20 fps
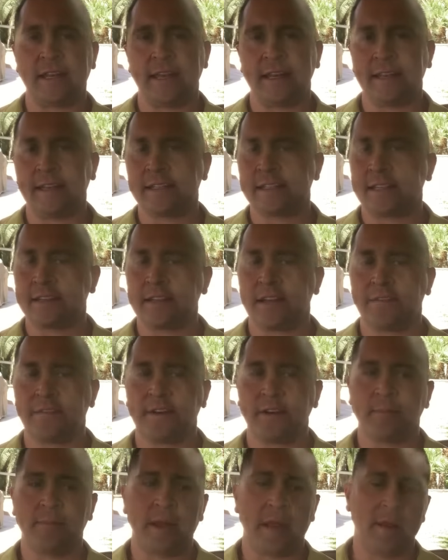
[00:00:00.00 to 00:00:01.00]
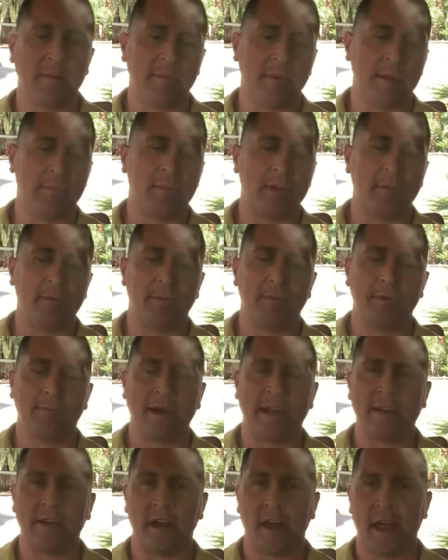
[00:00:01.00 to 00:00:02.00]
And it's a tough year. People
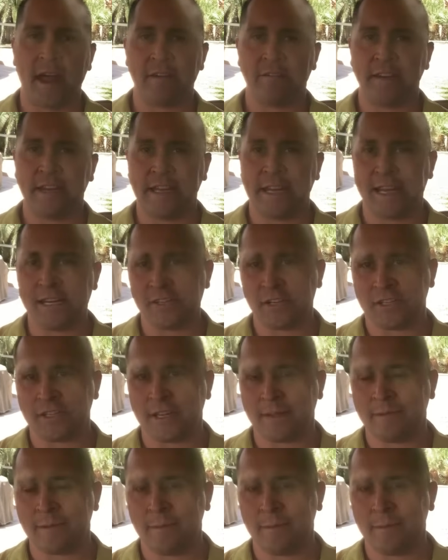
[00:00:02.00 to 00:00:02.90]
might not have vacation time.